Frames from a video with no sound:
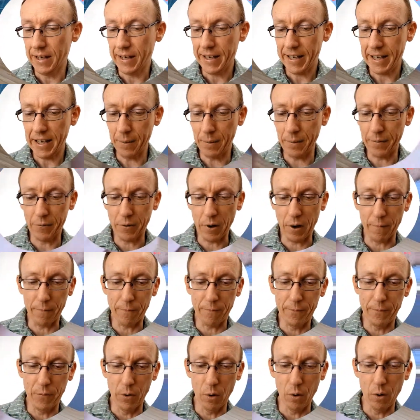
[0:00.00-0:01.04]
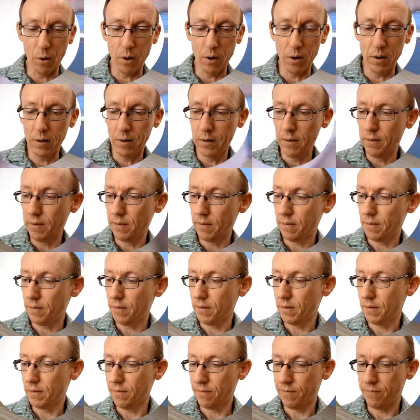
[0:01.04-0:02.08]
Here we've got four
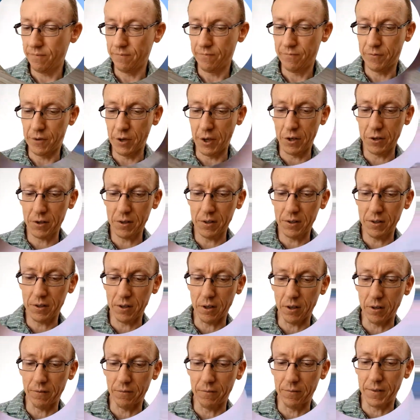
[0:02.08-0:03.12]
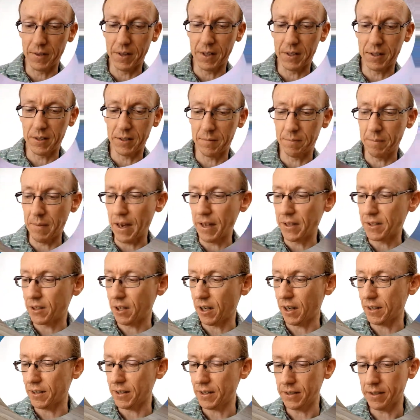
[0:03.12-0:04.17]
versions of this mad
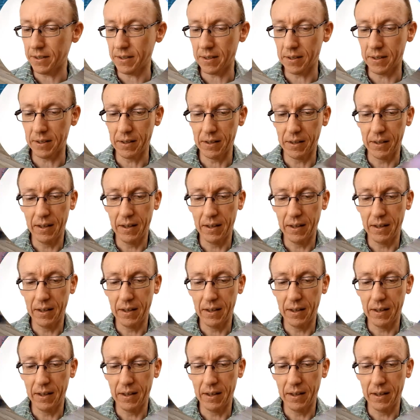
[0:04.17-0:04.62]
scientist,